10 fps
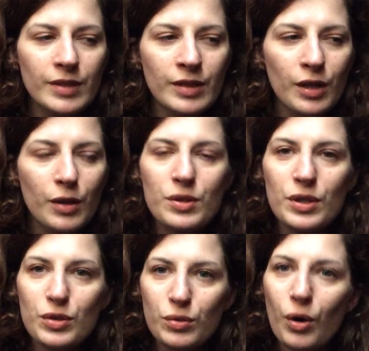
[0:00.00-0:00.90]
the
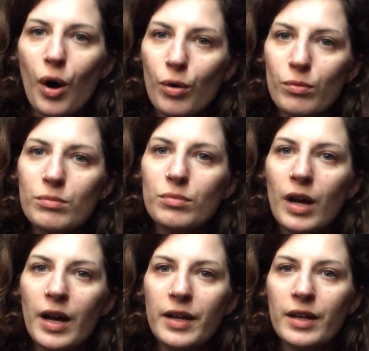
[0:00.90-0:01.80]
closest to home
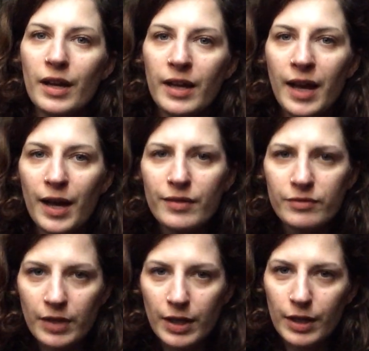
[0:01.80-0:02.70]
I have.
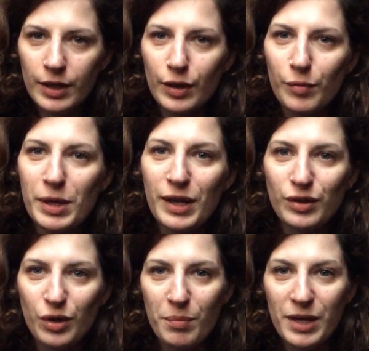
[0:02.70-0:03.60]
You know, being a
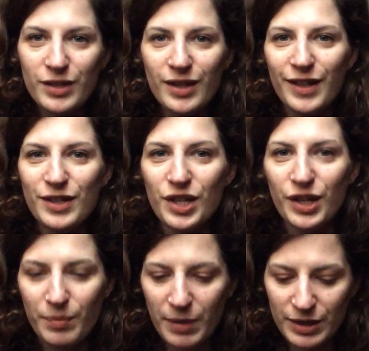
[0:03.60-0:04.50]
nomad
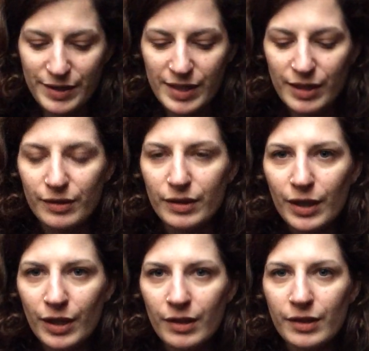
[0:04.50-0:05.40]
actually, but still
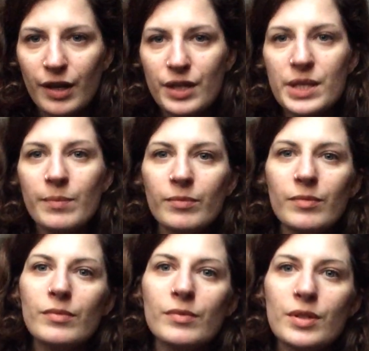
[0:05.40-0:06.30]
there are
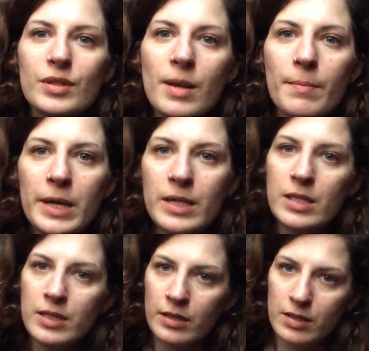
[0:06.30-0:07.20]
some
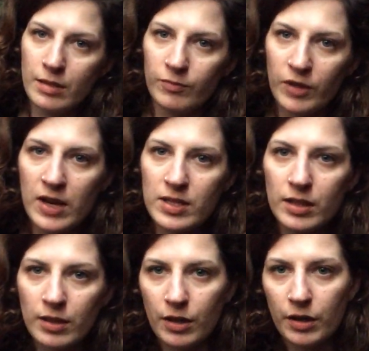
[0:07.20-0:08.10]
places and some things
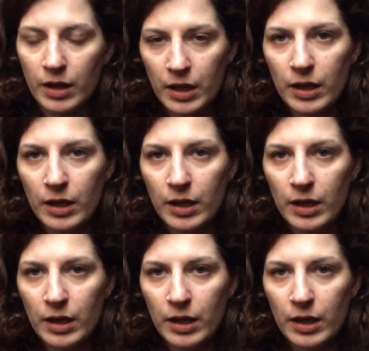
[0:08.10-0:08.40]
that are,